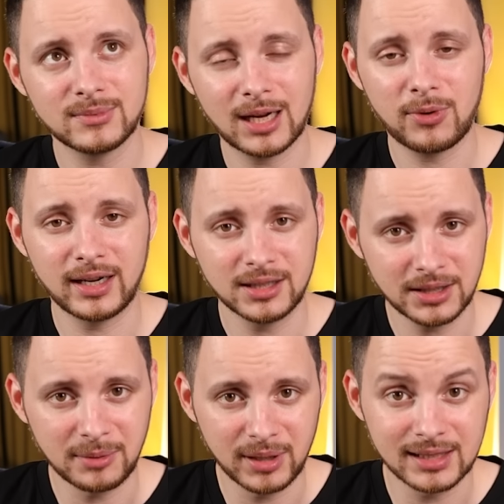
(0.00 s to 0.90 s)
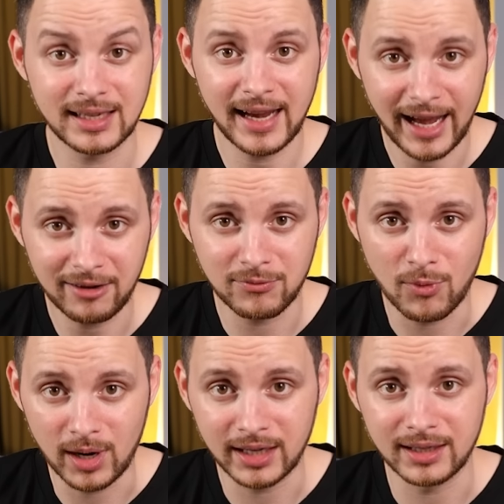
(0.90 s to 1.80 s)
not quite a hoodie because I have
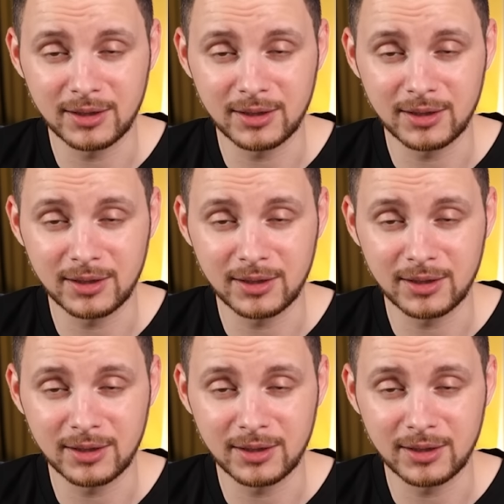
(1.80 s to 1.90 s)
one.